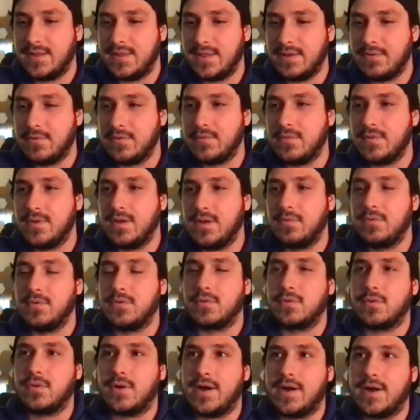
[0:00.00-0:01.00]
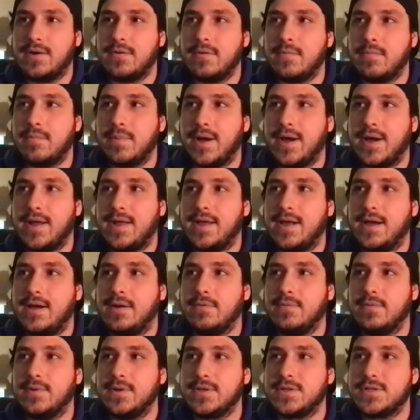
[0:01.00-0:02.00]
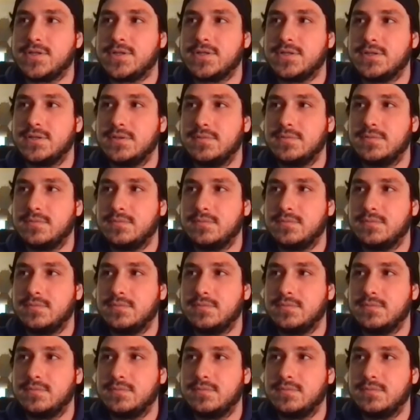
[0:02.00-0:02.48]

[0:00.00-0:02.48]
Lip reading: it would require a buyout, which